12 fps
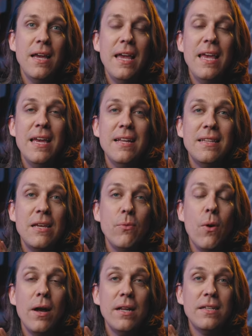and they
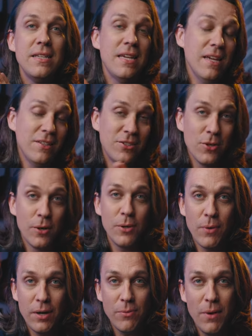wanted to get started
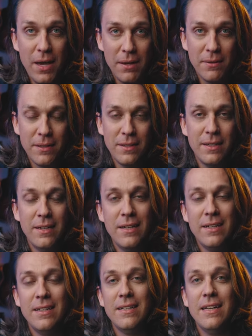right away.
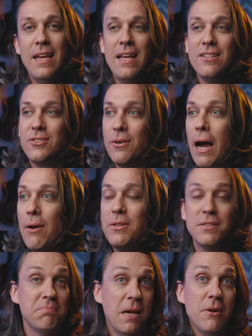And so I
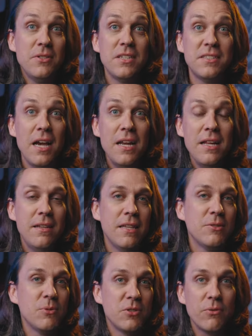was I was excited,
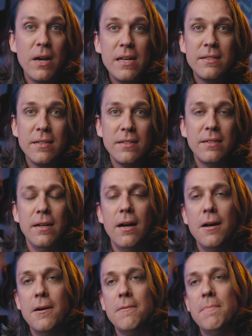this was great,
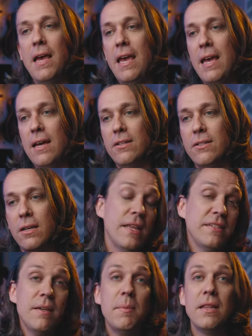um, and
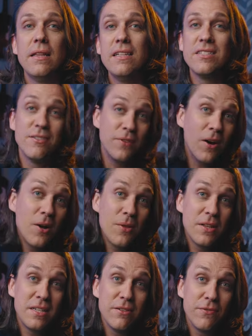they sent me the list of all
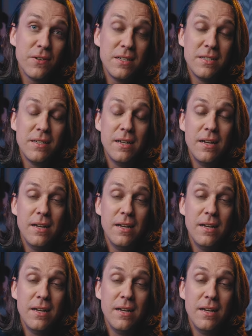the different